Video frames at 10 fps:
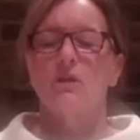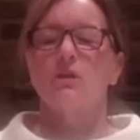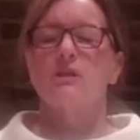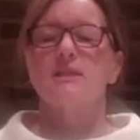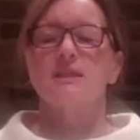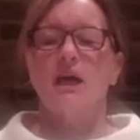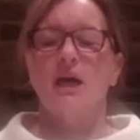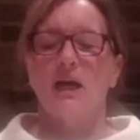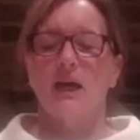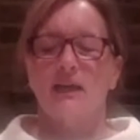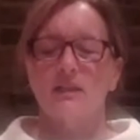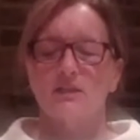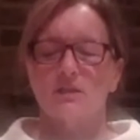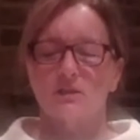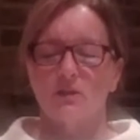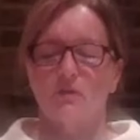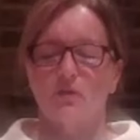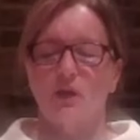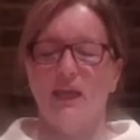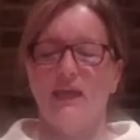Notice the height of
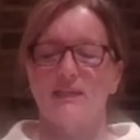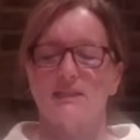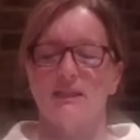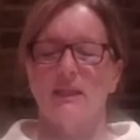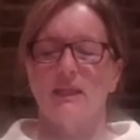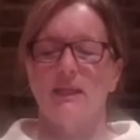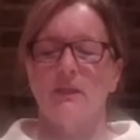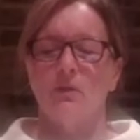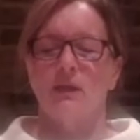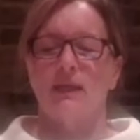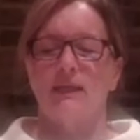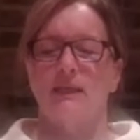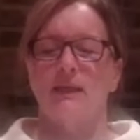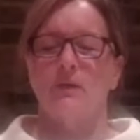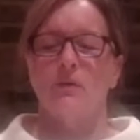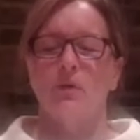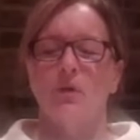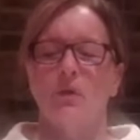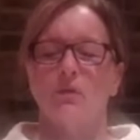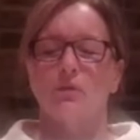your head and elongate now.
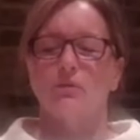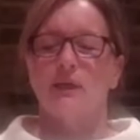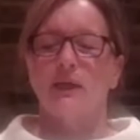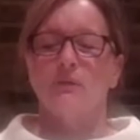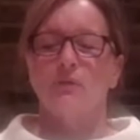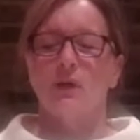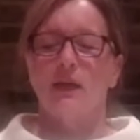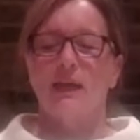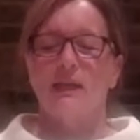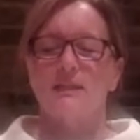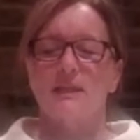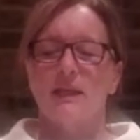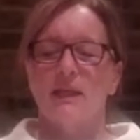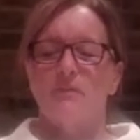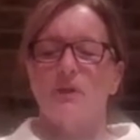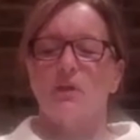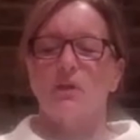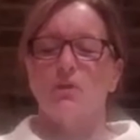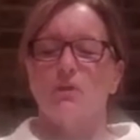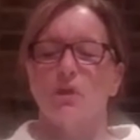The crown of your head, if it
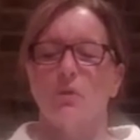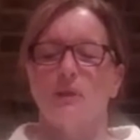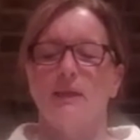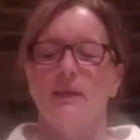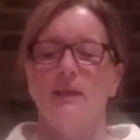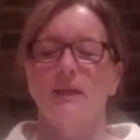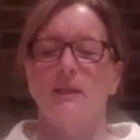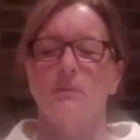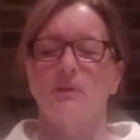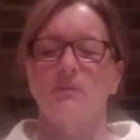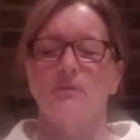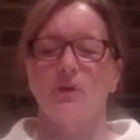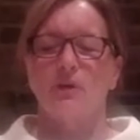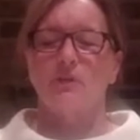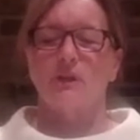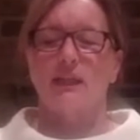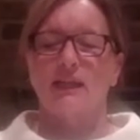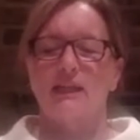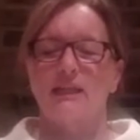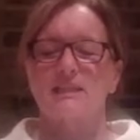can grow a little bit further,
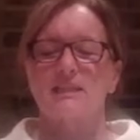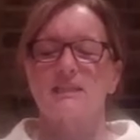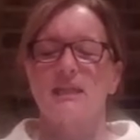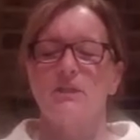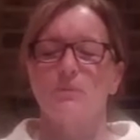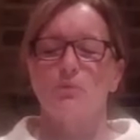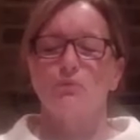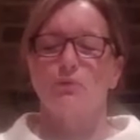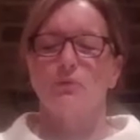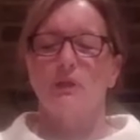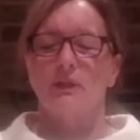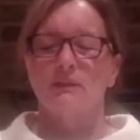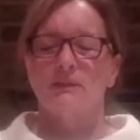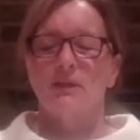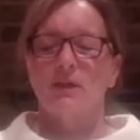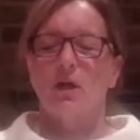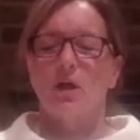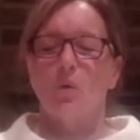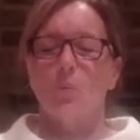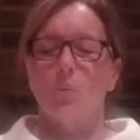like an extendable ruler,
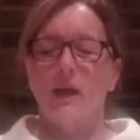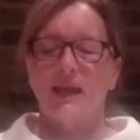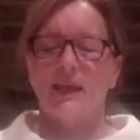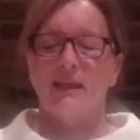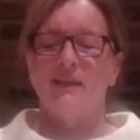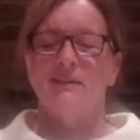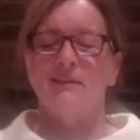away